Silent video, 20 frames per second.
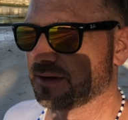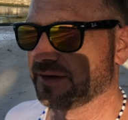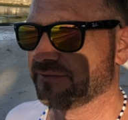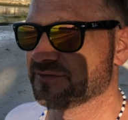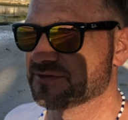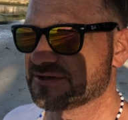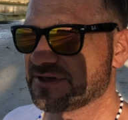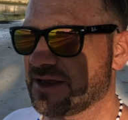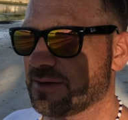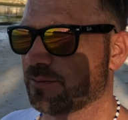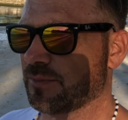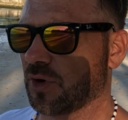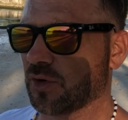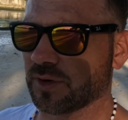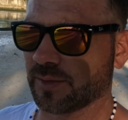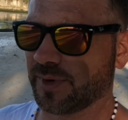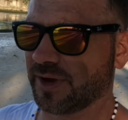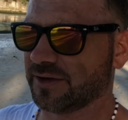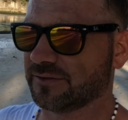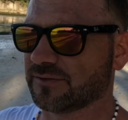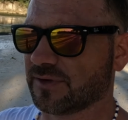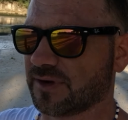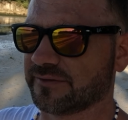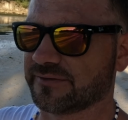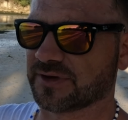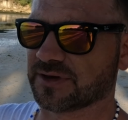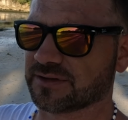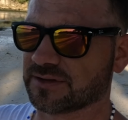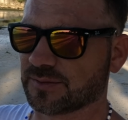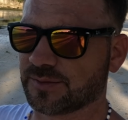I even see a motorbike
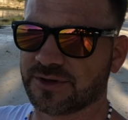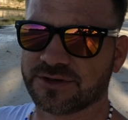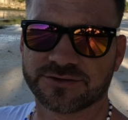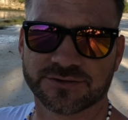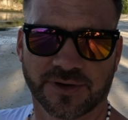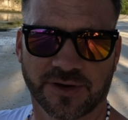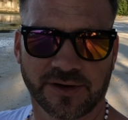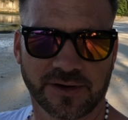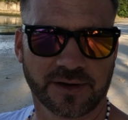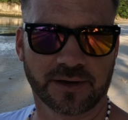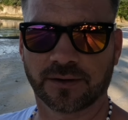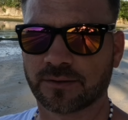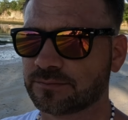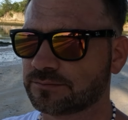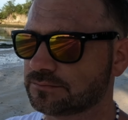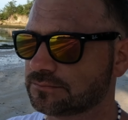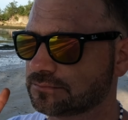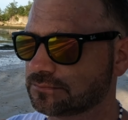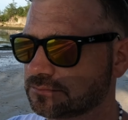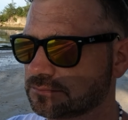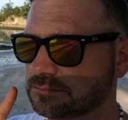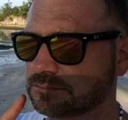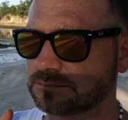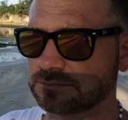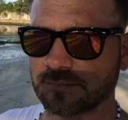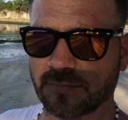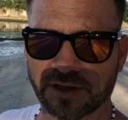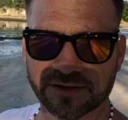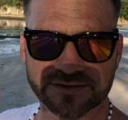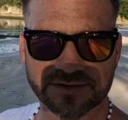driving on the beach right now.
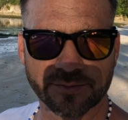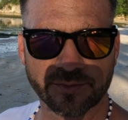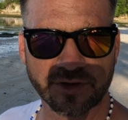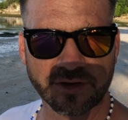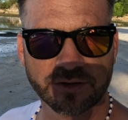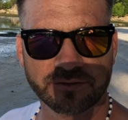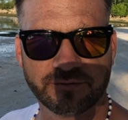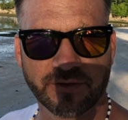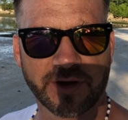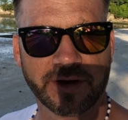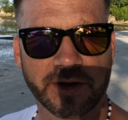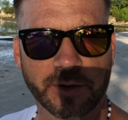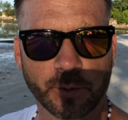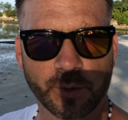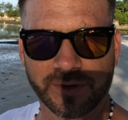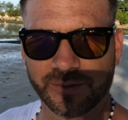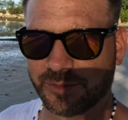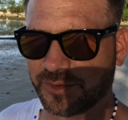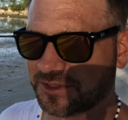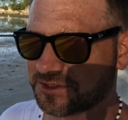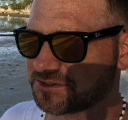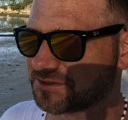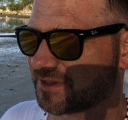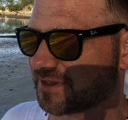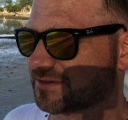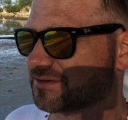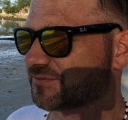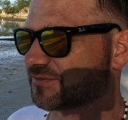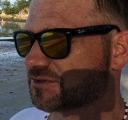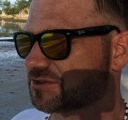Not something you'd find on White Beach,
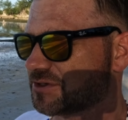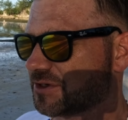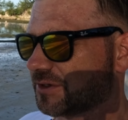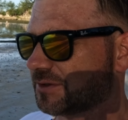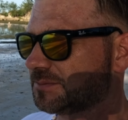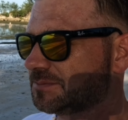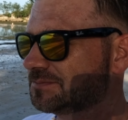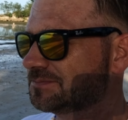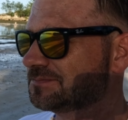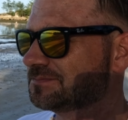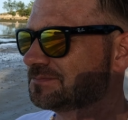that's for sure.